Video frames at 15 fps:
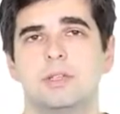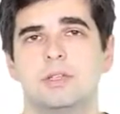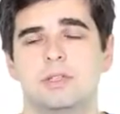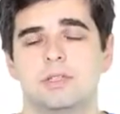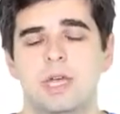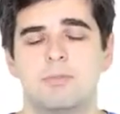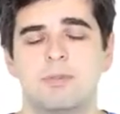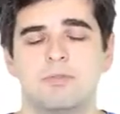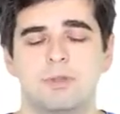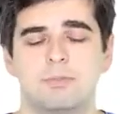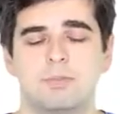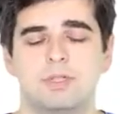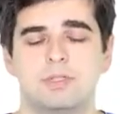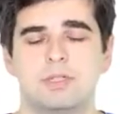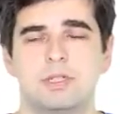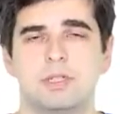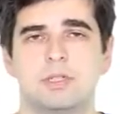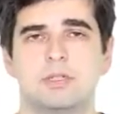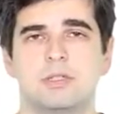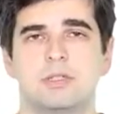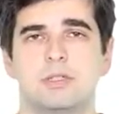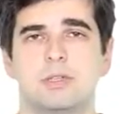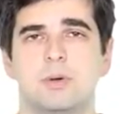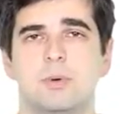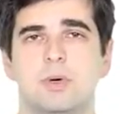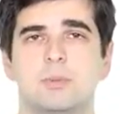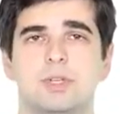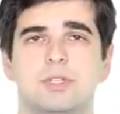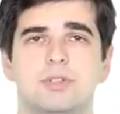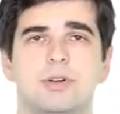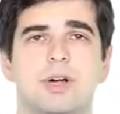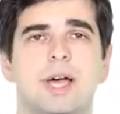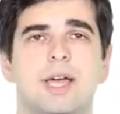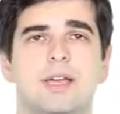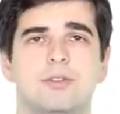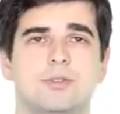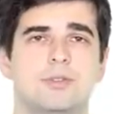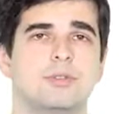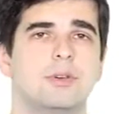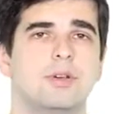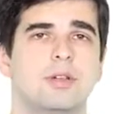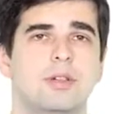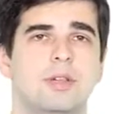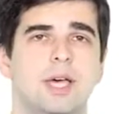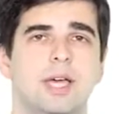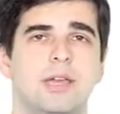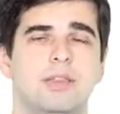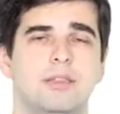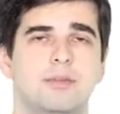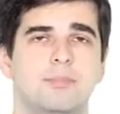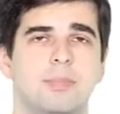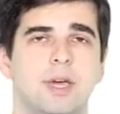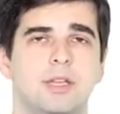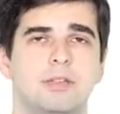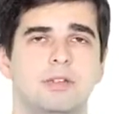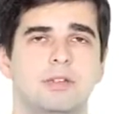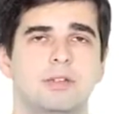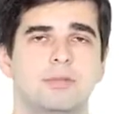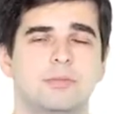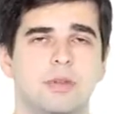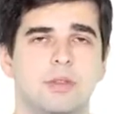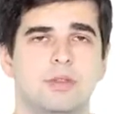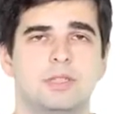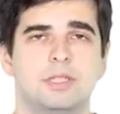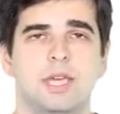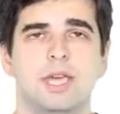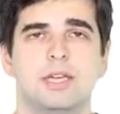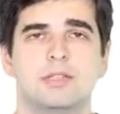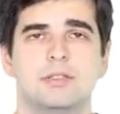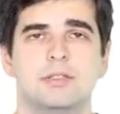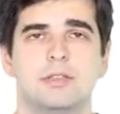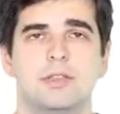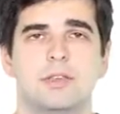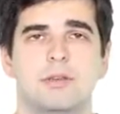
some of the positions where we tried to align the pattern with the text,